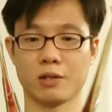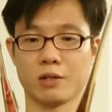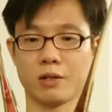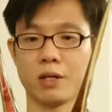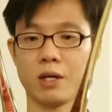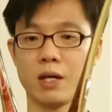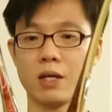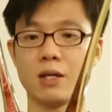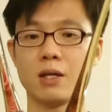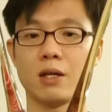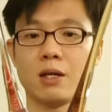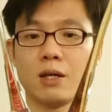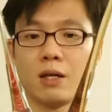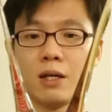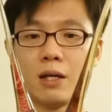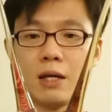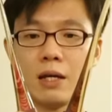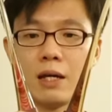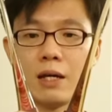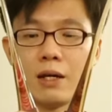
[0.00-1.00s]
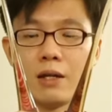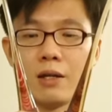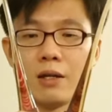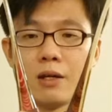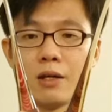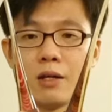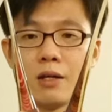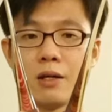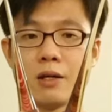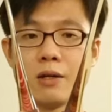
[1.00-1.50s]
Okay, and
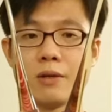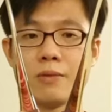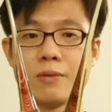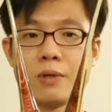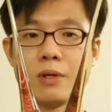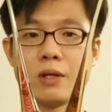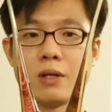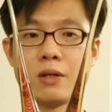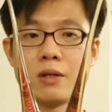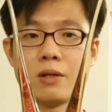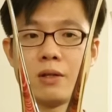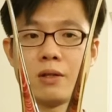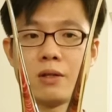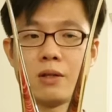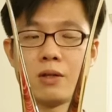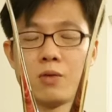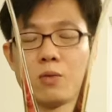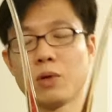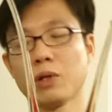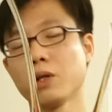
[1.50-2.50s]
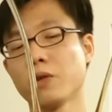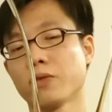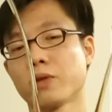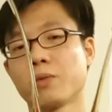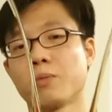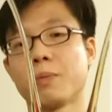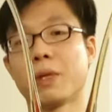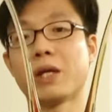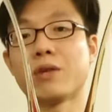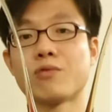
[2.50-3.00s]
one of
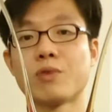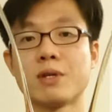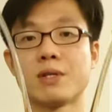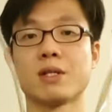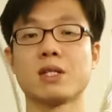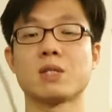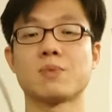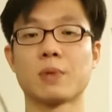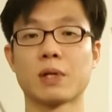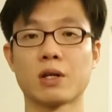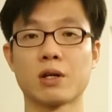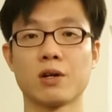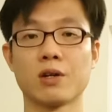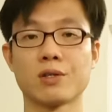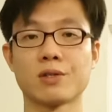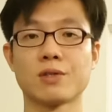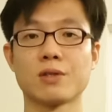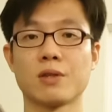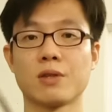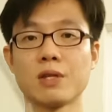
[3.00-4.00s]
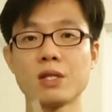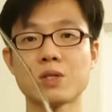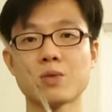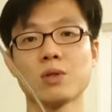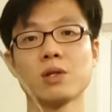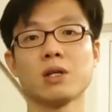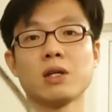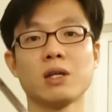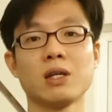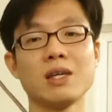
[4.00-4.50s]
the main reasons is because this
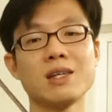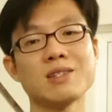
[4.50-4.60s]
one here